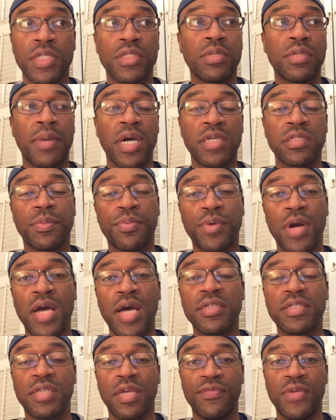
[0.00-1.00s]
to my
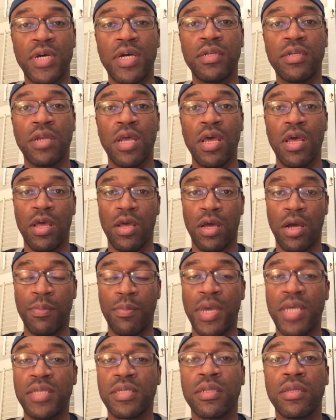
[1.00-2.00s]
surprise, they've done
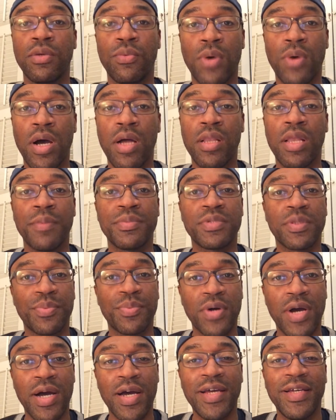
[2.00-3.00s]
amazingly well. I'm
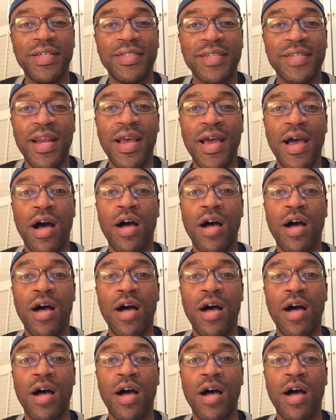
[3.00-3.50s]
surprised.